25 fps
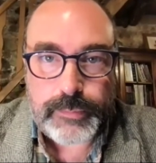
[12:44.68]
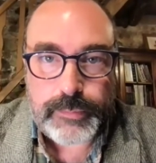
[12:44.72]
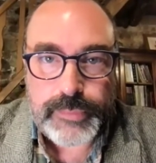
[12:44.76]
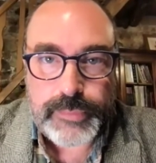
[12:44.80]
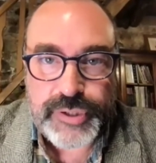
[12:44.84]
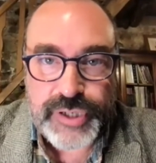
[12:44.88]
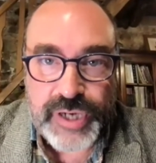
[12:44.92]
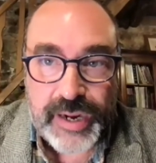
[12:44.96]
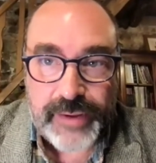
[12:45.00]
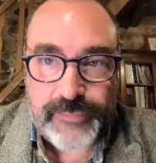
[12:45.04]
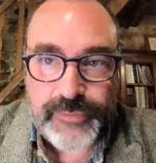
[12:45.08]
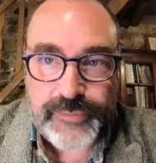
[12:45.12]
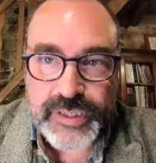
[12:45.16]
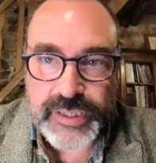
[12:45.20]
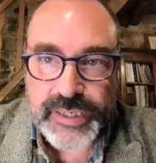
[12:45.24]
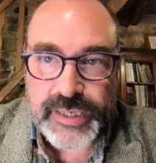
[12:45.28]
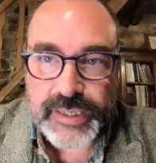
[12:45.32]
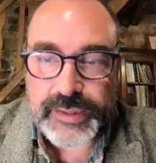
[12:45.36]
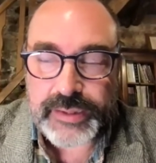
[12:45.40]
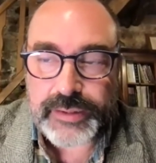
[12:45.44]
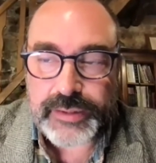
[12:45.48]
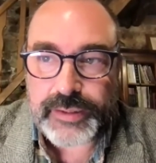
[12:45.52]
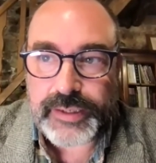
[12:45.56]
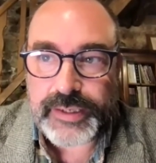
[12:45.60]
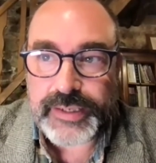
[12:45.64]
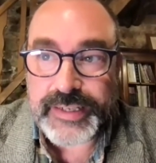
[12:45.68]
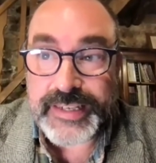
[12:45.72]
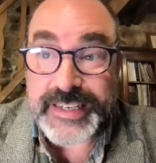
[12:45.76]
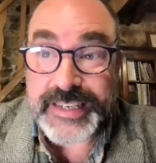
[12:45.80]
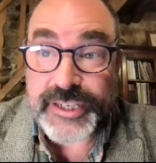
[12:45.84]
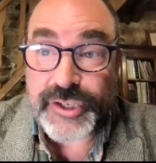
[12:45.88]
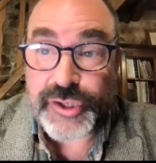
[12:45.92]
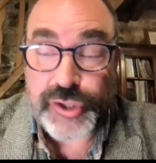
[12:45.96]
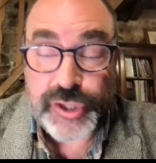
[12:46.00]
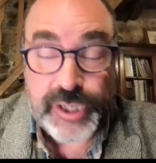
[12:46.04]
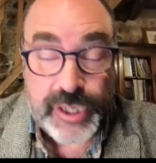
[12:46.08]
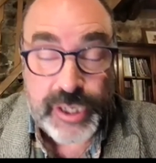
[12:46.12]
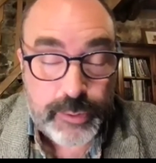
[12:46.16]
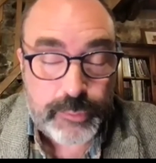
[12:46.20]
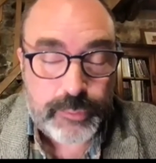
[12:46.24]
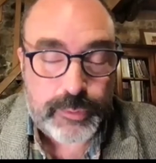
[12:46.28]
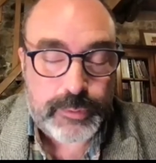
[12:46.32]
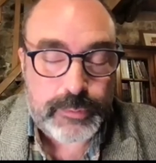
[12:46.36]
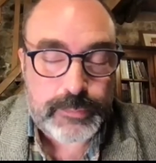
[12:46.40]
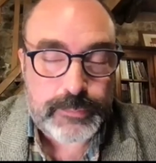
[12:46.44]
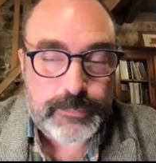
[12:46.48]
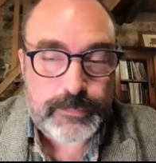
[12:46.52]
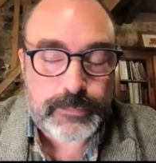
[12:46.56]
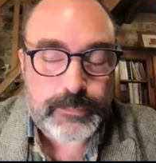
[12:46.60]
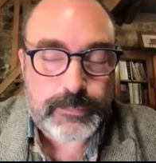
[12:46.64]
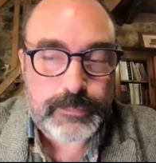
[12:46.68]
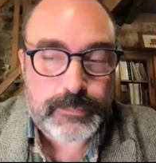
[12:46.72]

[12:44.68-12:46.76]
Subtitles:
Shaiva Tantra in general.